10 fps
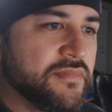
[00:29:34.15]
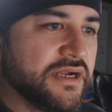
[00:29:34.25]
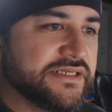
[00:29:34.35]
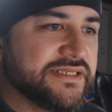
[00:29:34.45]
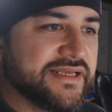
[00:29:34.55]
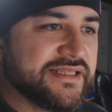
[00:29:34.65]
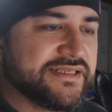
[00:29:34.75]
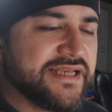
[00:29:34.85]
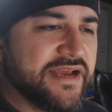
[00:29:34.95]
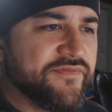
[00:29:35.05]
I just like the
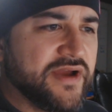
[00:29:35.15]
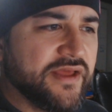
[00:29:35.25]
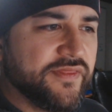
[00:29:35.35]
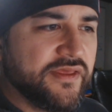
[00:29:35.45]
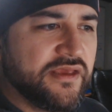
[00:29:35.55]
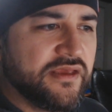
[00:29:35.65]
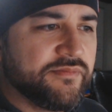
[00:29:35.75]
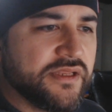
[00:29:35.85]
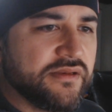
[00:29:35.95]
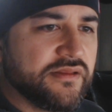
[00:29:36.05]
sci-fi
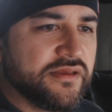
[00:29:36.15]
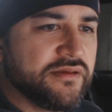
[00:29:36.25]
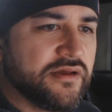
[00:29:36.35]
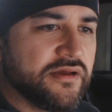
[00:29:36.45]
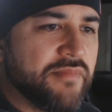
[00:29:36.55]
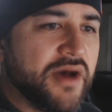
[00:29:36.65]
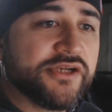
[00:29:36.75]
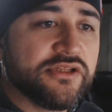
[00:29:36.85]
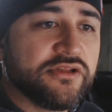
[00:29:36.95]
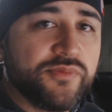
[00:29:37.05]
theme and the
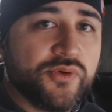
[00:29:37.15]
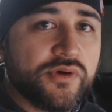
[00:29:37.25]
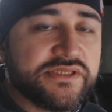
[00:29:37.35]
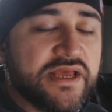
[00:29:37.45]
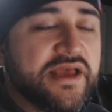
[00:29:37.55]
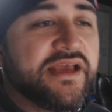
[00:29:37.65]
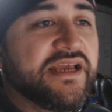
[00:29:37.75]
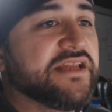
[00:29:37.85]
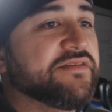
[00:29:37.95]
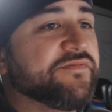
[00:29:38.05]
modular board.
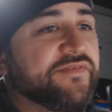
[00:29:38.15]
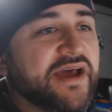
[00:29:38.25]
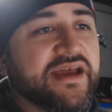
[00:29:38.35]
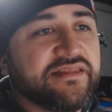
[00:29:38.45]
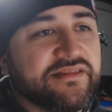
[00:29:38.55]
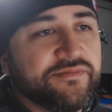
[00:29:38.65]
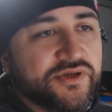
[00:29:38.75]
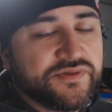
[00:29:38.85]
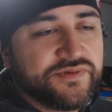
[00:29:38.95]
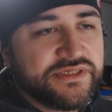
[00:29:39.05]
In fact, the
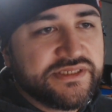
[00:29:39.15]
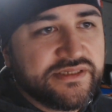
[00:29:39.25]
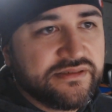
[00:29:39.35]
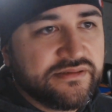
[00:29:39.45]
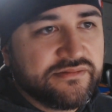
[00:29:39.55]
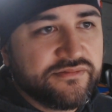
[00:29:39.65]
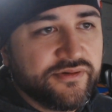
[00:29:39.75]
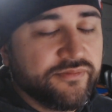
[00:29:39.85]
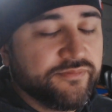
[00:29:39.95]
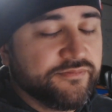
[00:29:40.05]
most recent,
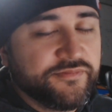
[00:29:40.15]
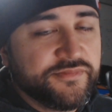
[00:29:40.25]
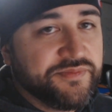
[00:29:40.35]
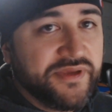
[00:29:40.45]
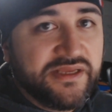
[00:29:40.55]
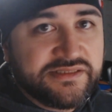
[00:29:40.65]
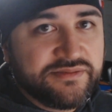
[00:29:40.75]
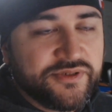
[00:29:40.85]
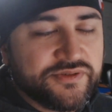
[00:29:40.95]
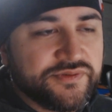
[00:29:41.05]
or to me, it's
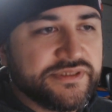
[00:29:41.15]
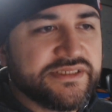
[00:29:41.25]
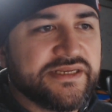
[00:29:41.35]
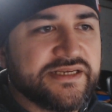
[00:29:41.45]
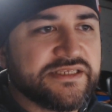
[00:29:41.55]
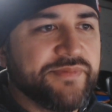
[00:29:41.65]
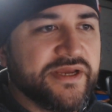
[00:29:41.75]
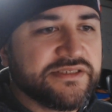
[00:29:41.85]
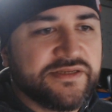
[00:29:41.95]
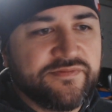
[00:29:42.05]
the most recent
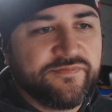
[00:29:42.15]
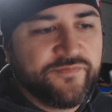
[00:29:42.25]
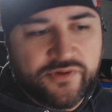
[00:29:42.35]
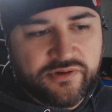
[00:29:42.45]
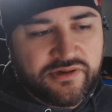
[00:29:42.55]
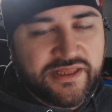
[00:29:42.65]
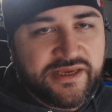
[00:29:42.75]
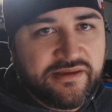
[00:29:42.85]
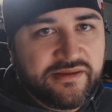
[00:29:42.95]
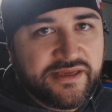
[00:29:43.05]
expansion for
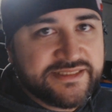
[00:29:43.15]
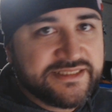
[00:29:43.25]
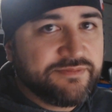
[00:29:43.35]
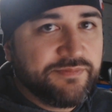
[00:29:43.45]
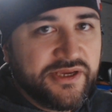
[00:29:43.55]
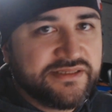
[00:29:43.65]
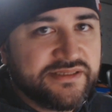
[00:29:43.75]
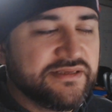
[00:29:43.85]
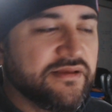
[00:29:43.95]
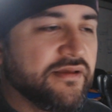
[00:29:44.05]
Clank in space.